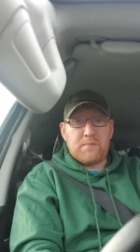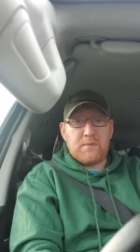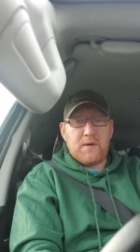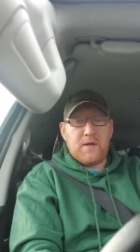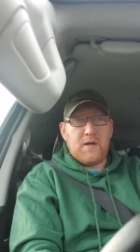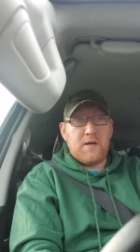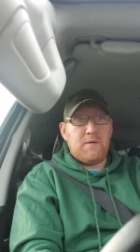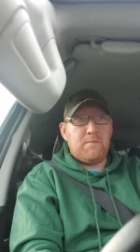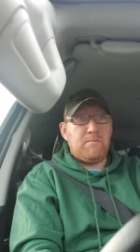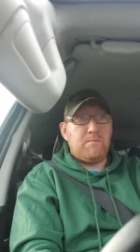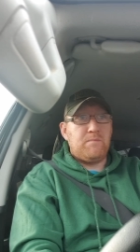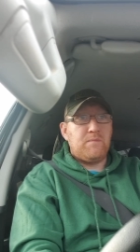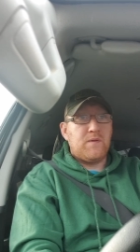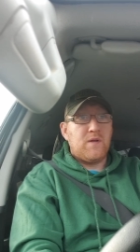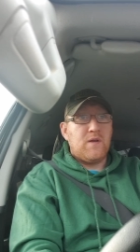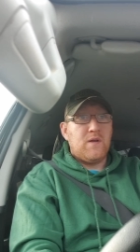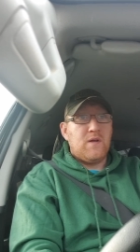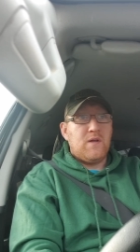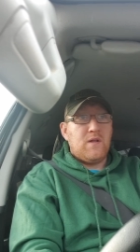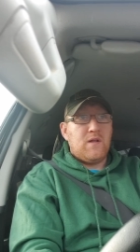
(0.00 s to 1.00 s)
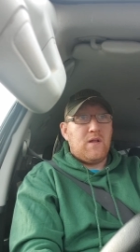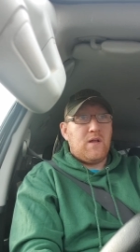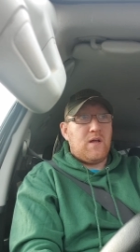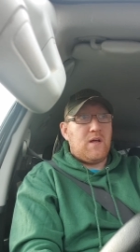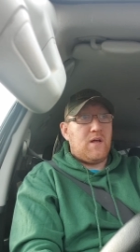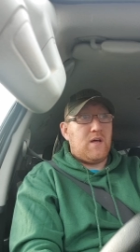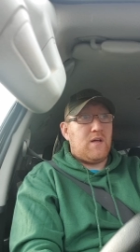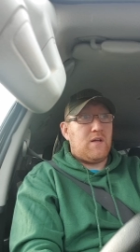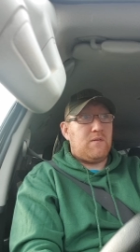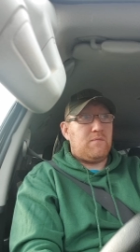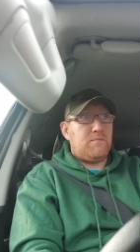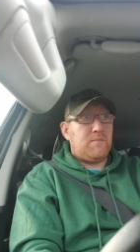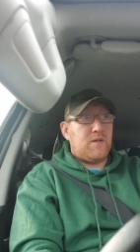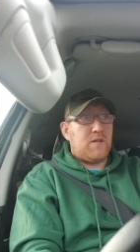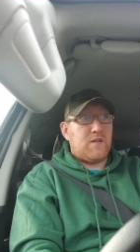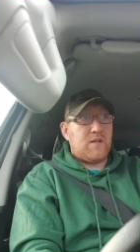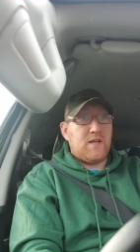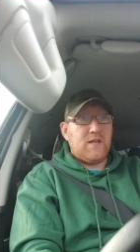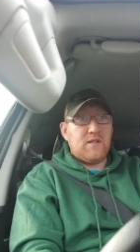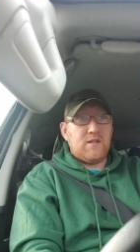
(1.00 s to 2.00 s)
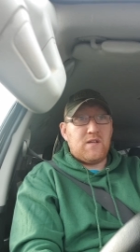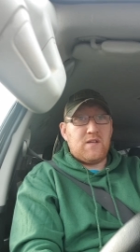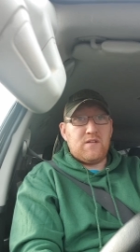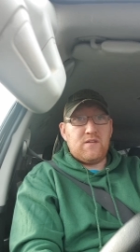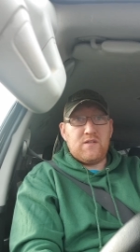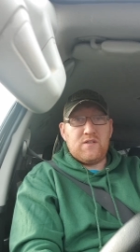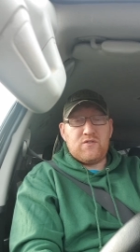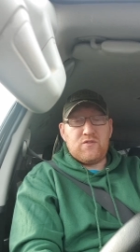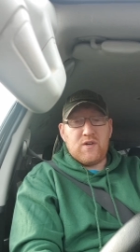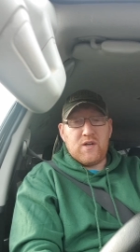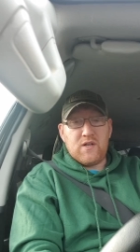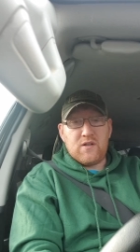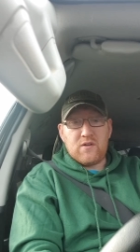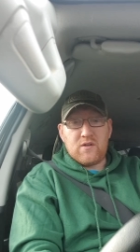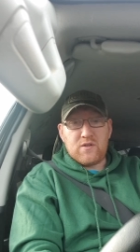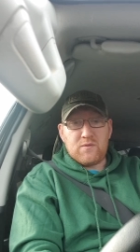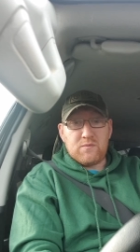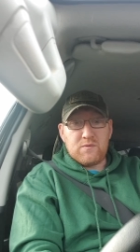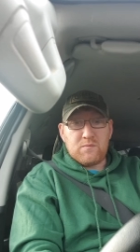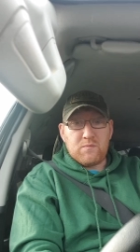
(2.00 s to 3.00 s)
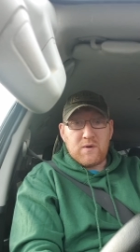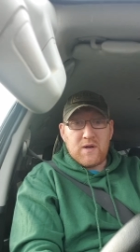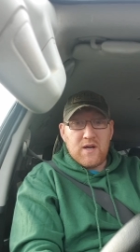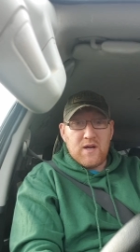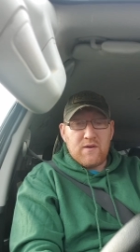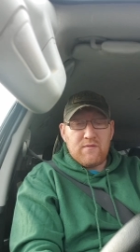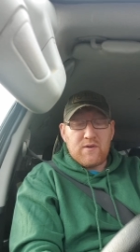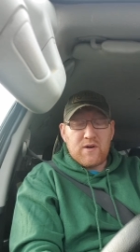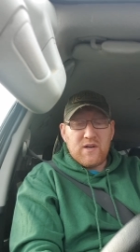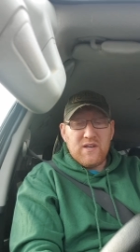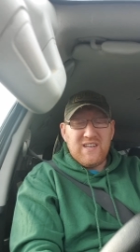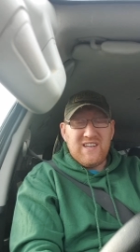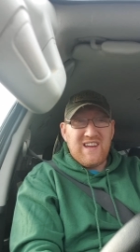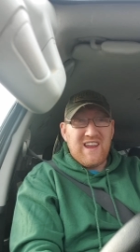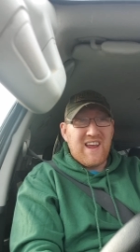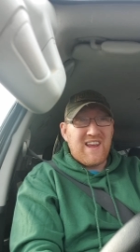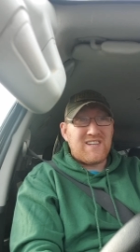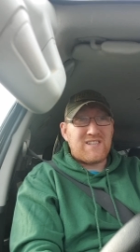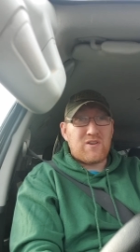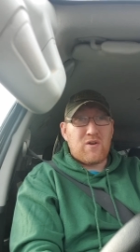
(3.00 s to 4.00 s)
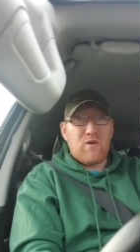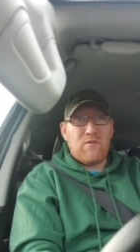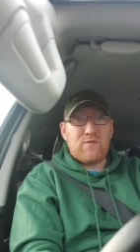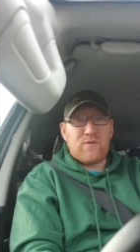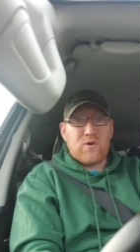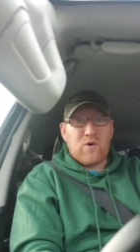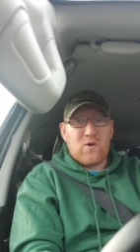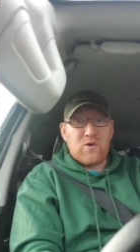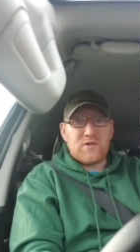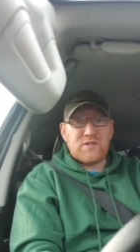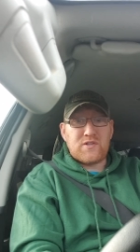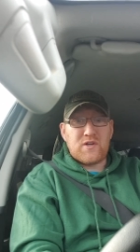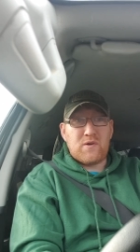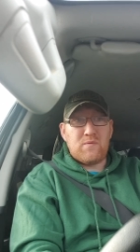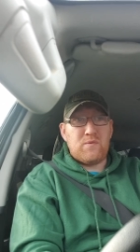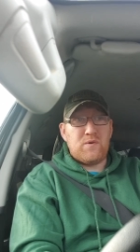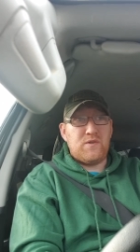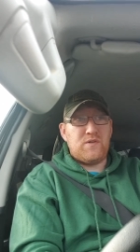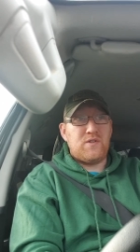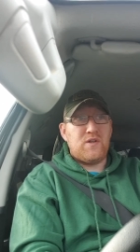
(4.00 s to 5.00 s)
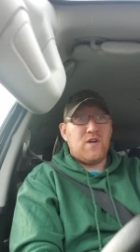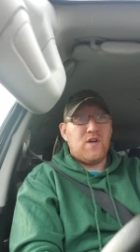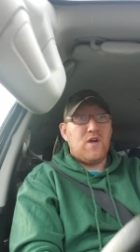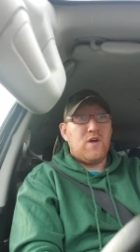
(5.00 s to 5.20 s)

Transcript: like the Trail or whatever? Yes, of course I would.